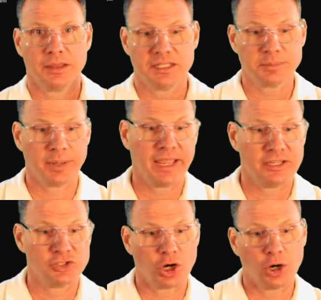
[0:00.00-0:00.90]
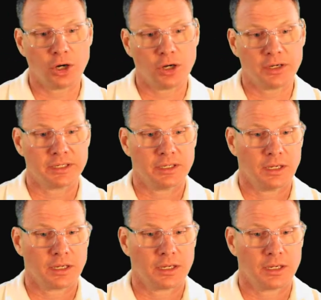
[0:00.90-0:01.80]
this page on
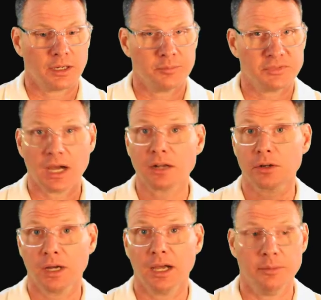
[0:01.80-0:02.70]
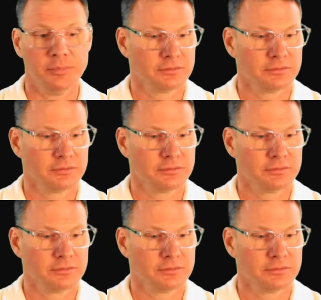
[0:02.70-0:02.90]
um, Docker Hub